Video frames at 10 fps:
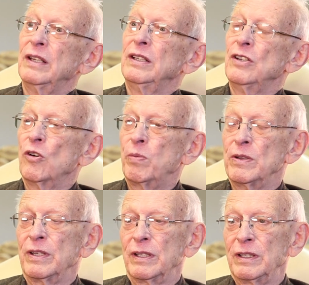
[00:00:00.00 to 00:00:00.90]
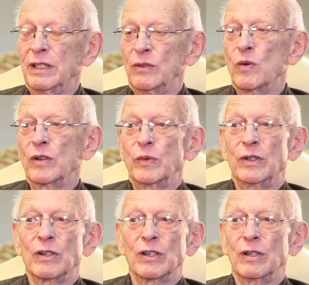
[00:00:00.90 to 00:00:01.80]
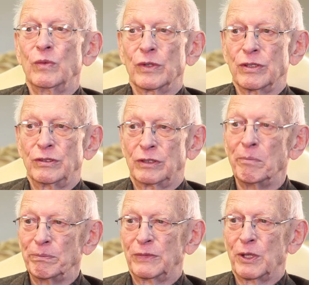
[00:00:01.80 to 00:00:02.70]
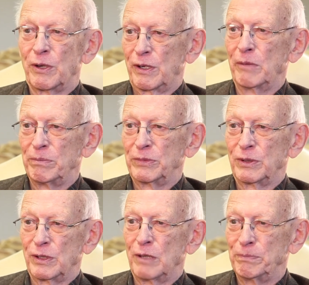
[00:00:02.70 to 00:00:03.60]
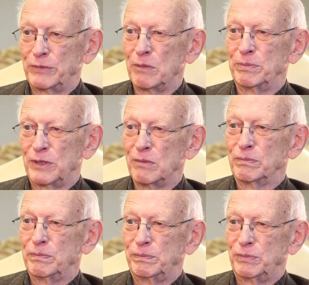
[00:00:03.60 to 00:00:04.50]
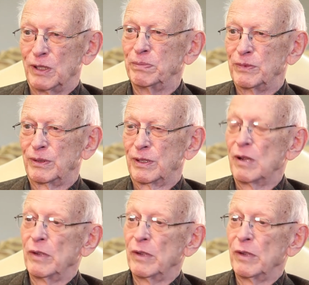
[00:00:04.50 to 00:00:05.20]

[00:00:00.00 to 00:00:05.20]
he opened it, and what we heard was dump, da da dump, da da dump, dump, dump, dump, da da dump.